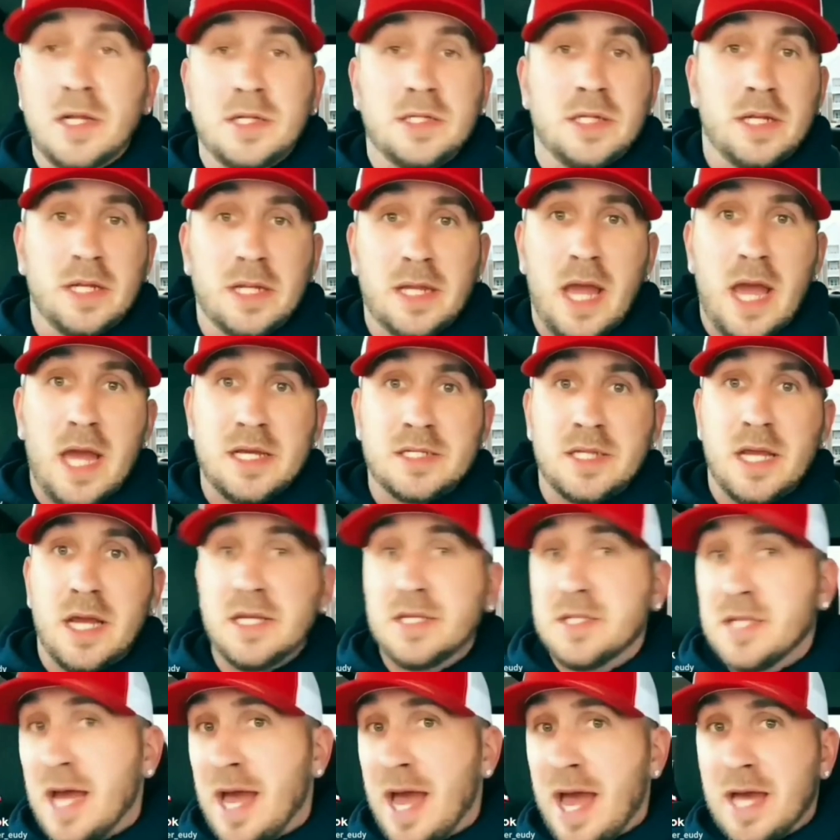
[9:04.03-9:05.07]
into the gas
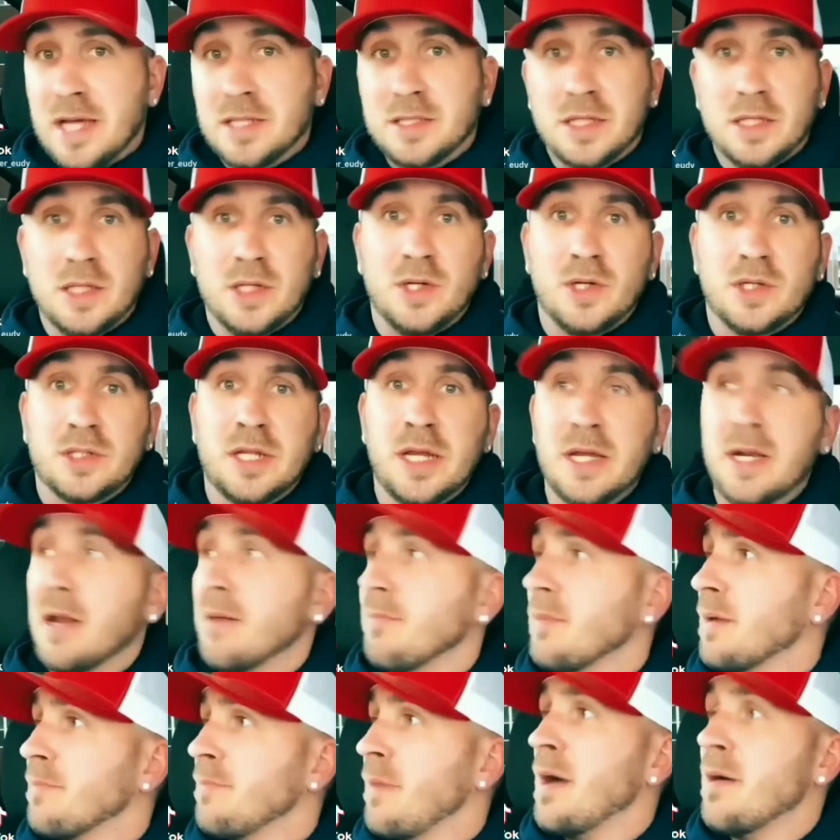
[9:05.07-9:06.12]
station. I ask the little
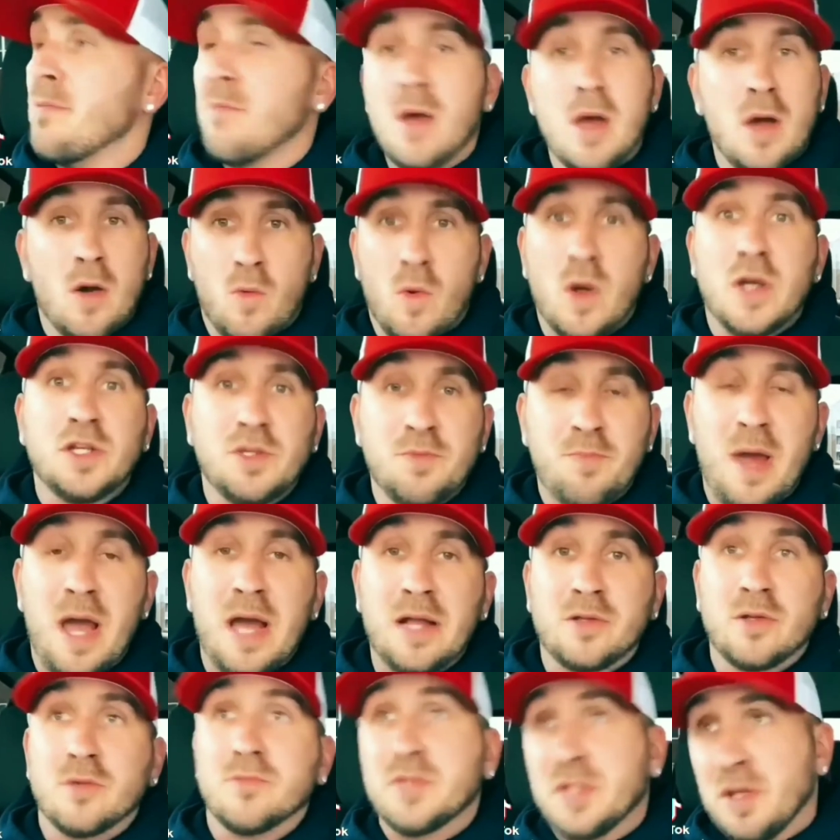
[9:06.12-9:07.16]
attendant, I'm like, ma'am, where's your
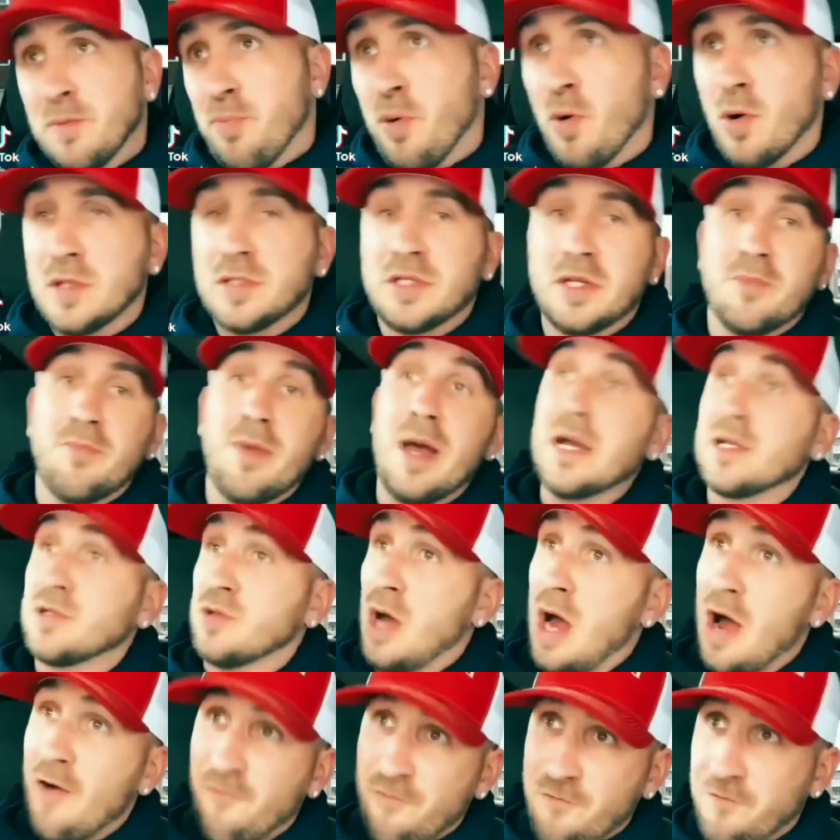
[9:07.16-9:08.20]
bathroom? She points to the back.
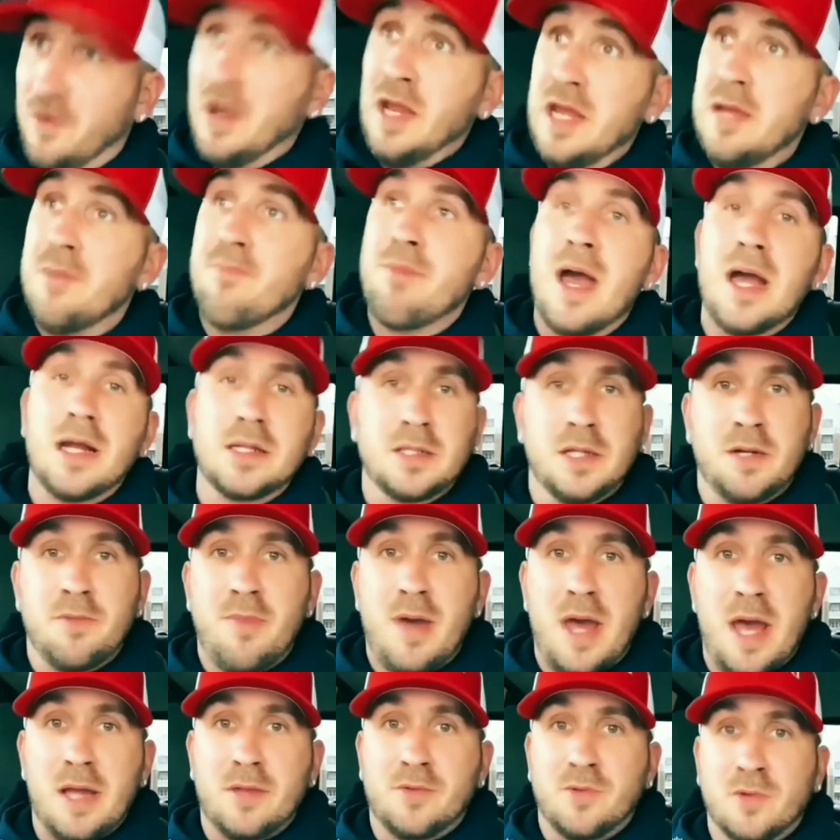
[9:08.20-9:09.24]
So I flee back to the
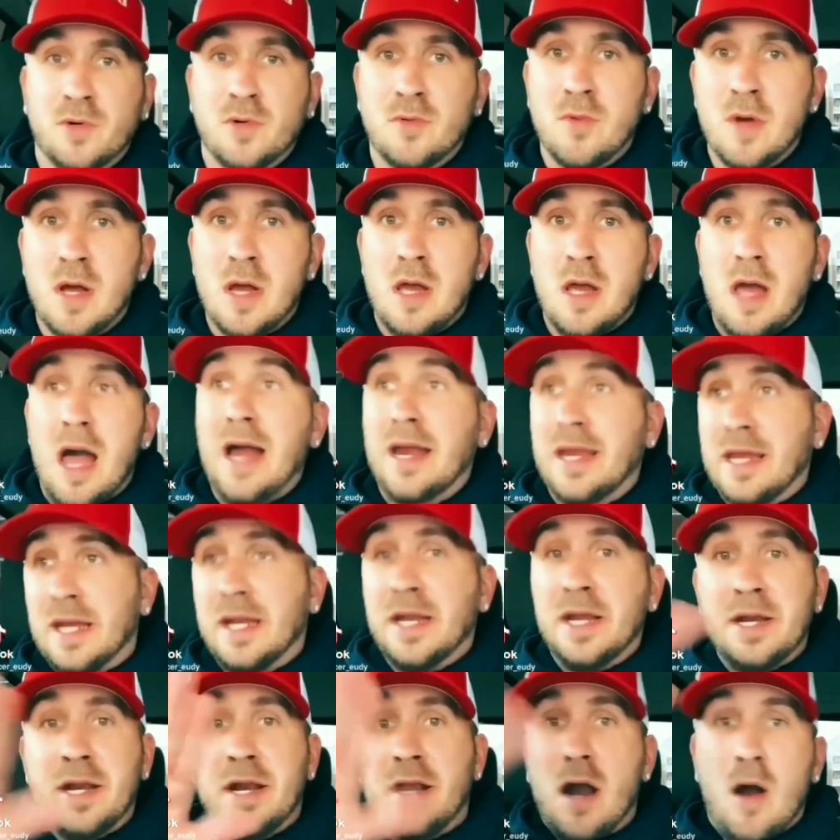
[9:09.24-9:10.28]
bathroom. I
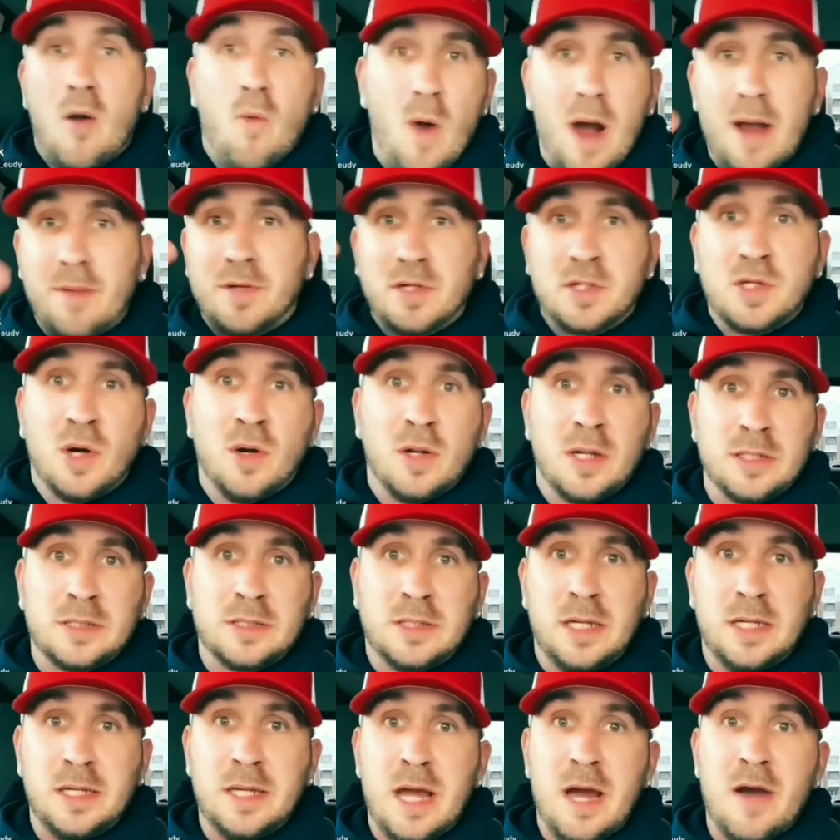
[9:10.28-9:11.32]
get in there. I wipe the toilet
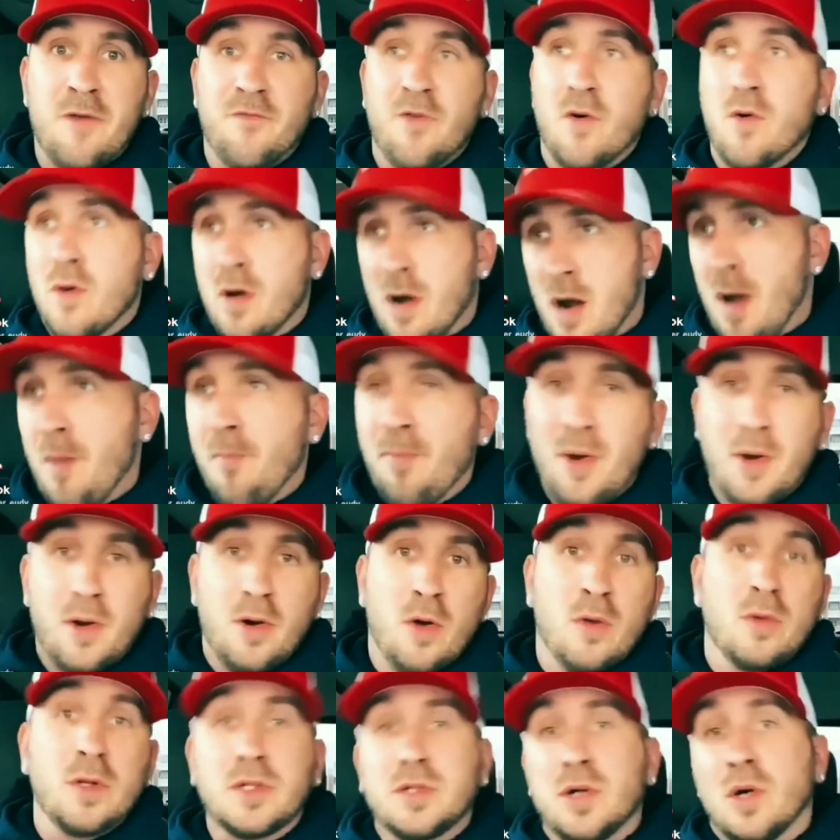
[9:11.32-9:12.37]
seat down for her, put
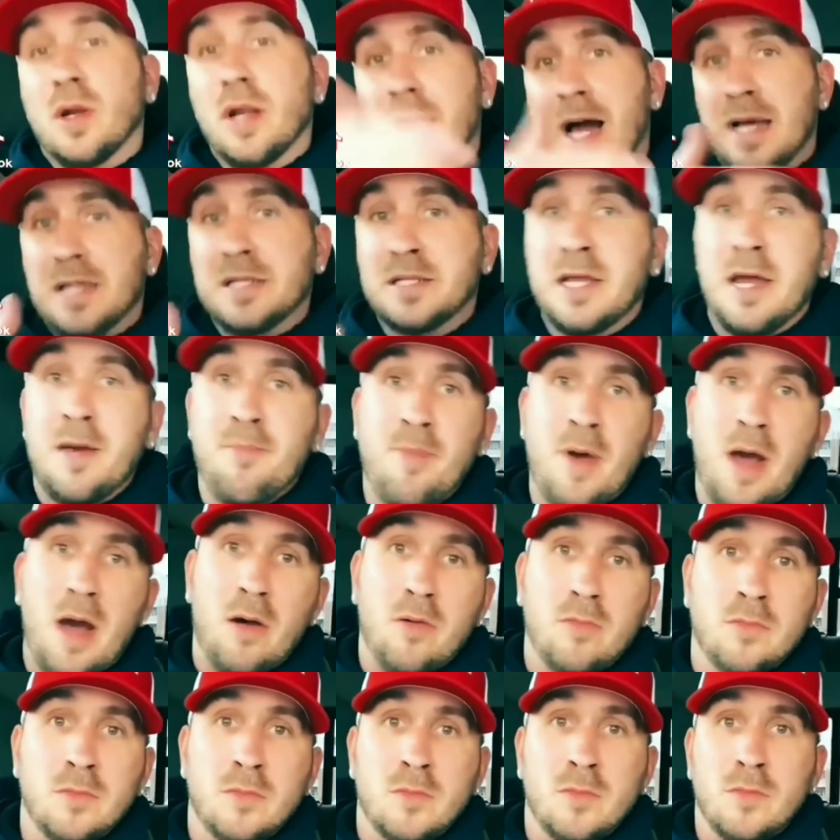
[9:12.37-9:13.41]
her on the toilet. I step
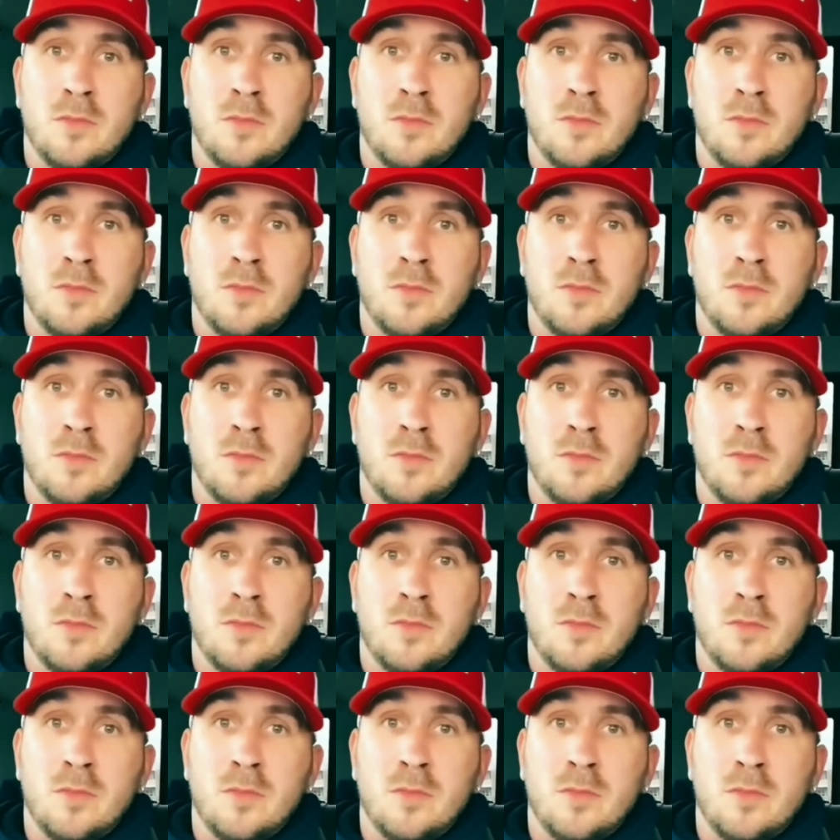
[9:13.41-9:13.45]
out.